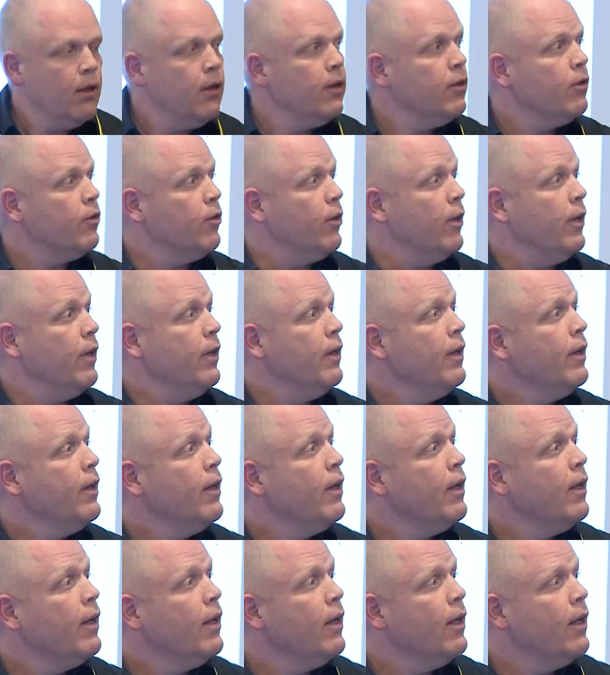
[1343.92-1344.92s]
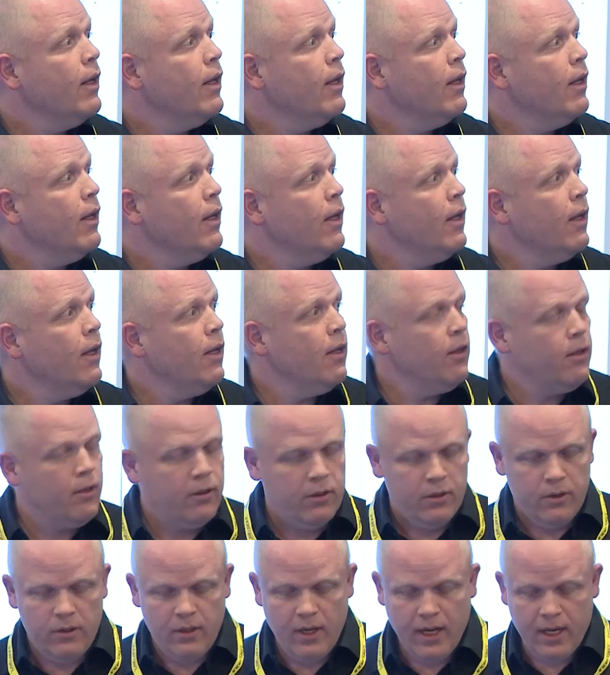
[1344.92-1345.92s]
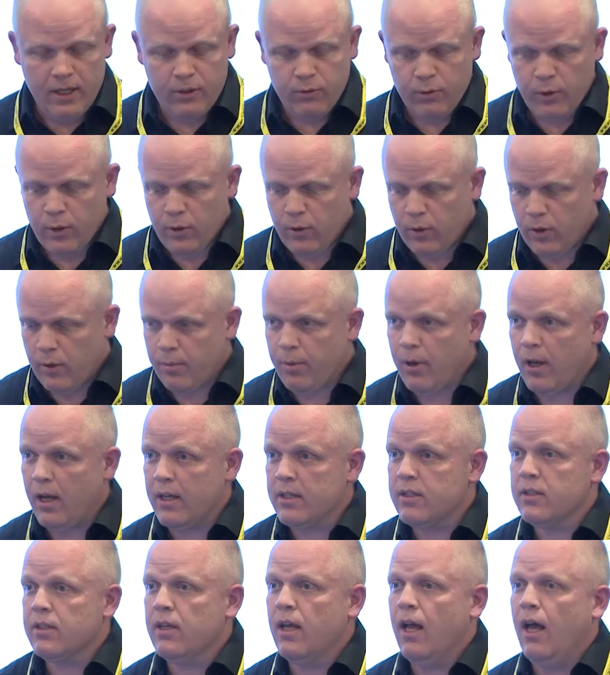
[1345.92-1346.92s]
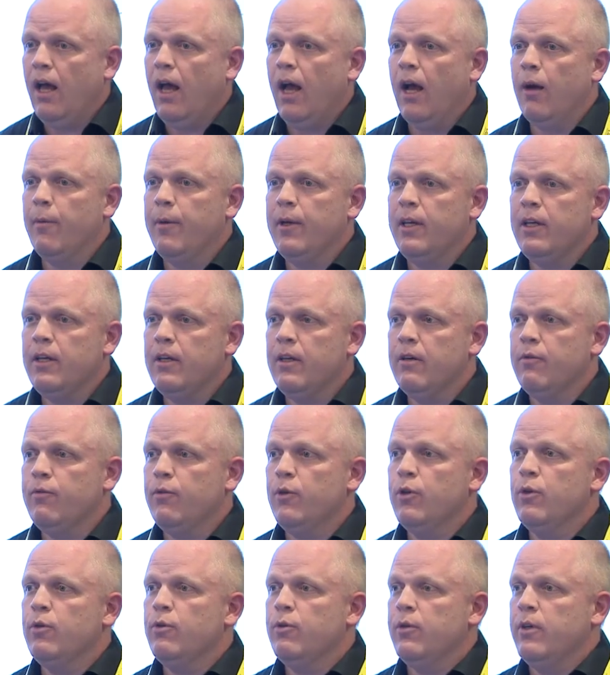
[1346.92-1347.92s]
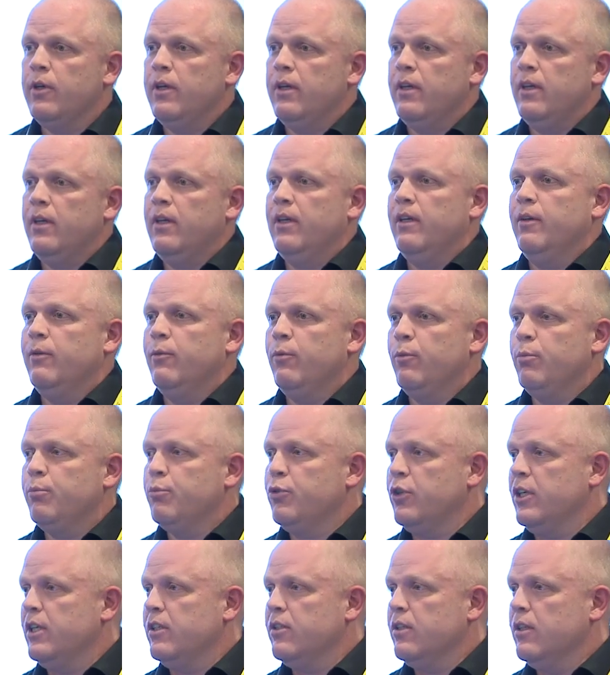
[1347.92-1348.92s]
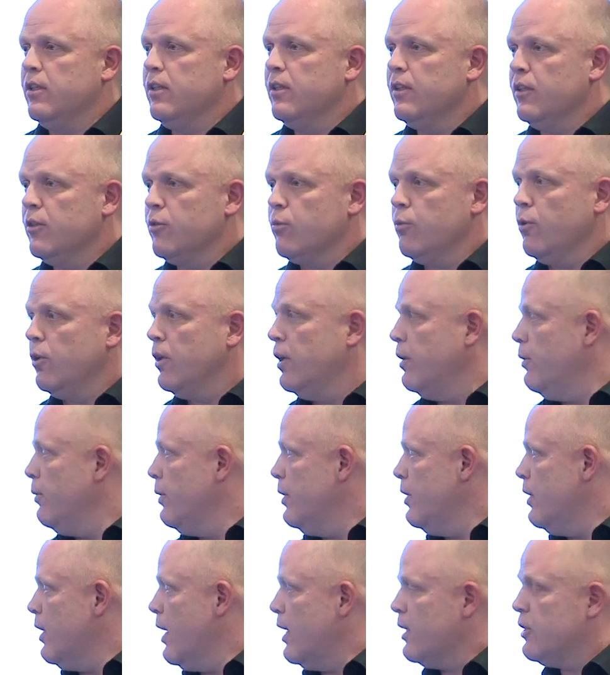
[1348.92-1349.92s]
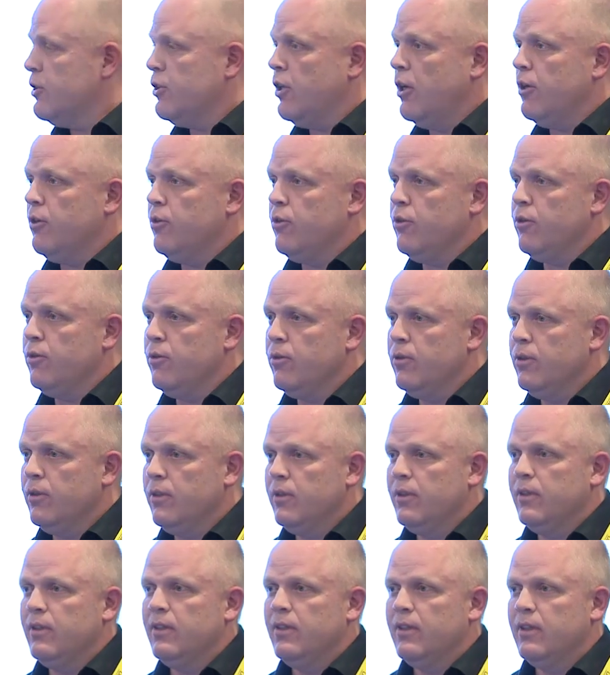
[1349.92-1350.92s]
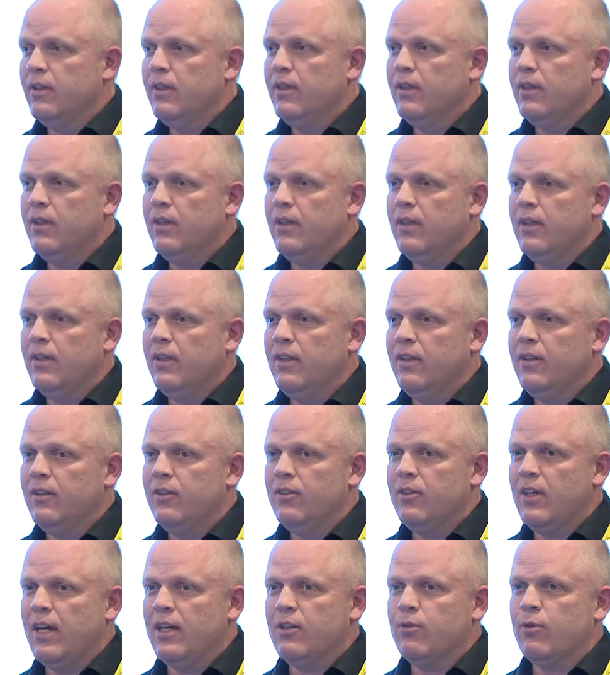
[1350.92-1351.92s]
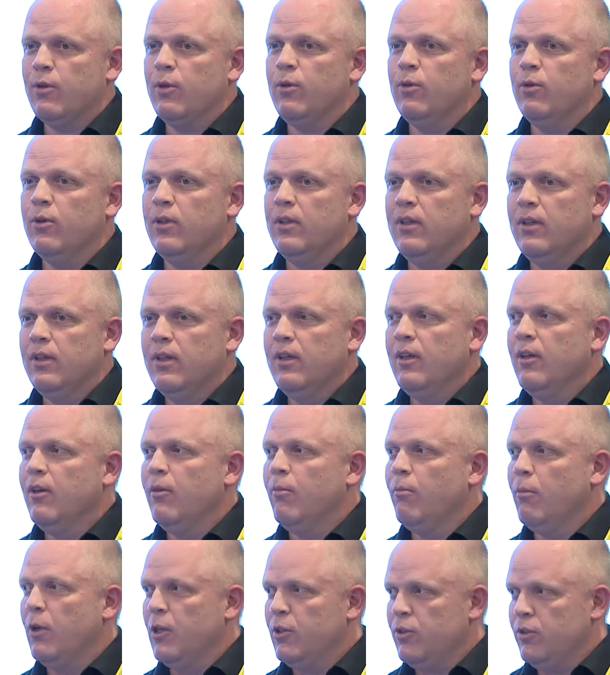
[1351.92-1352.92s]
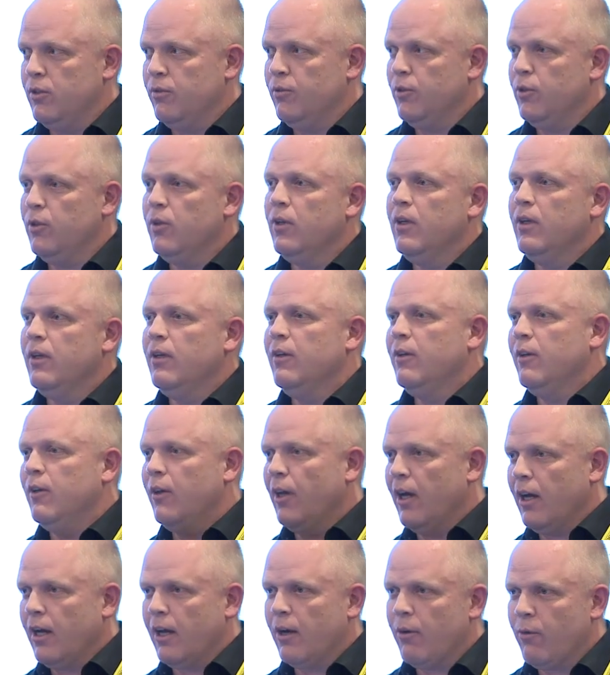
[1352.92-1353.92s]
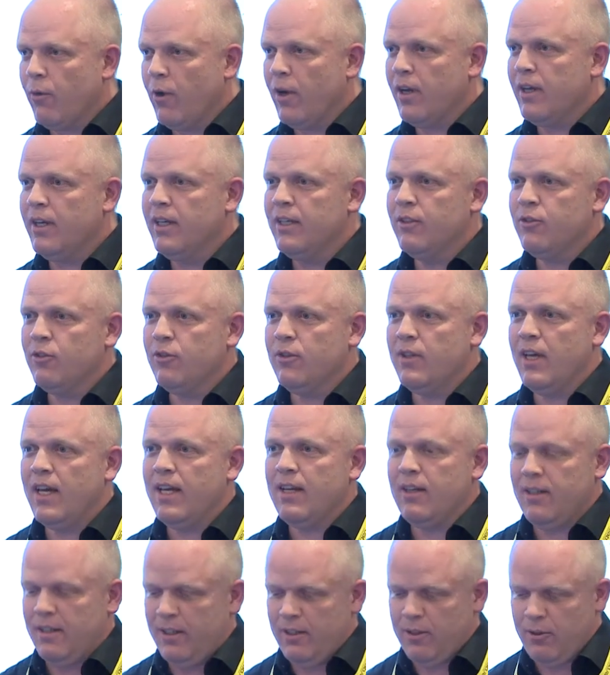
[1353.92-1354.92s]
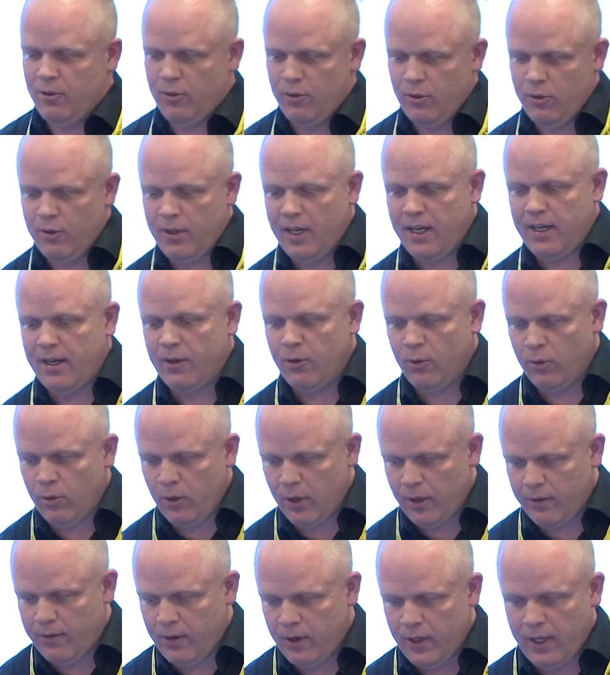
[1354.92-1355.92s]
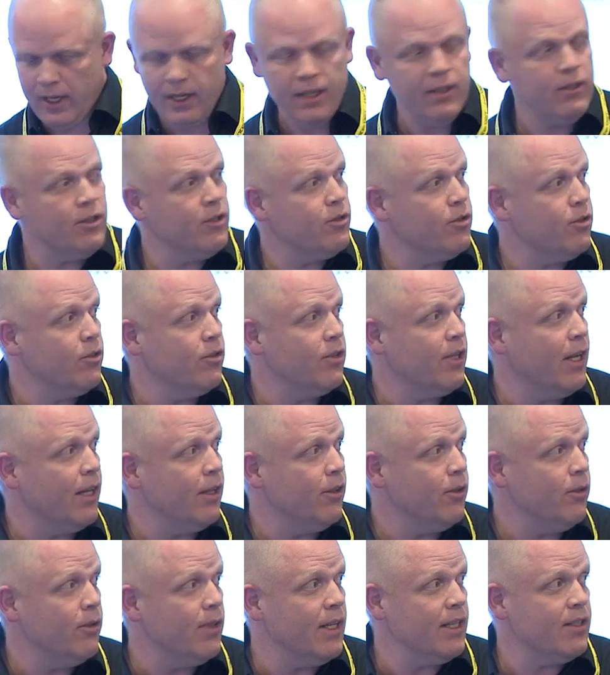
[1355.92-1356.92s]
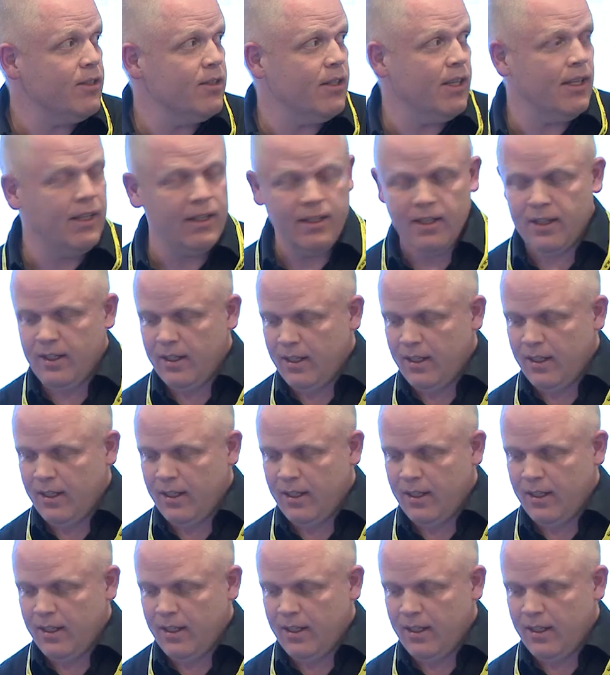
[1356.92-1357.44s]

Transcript: Sorry. Task Recorder Plus. How many of you were present this morning when Doug showed you Task Recorder? Most of you. Not going to run into that and do that all over again, just to tell you that's a